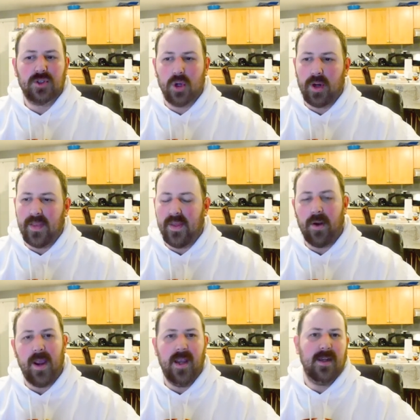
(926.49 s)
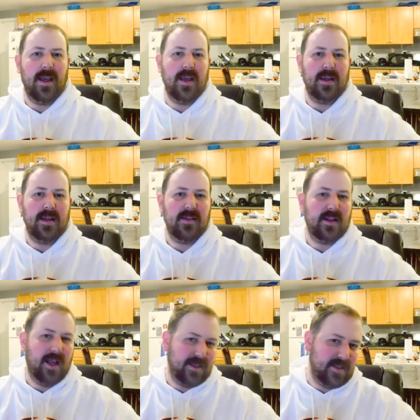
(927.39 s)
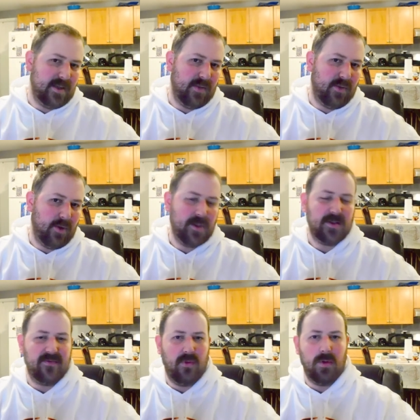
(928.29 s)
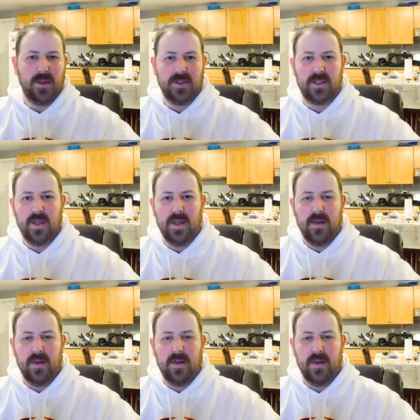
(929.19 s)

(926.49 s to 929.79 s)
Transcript: during their heyday in the 1930s and 40s.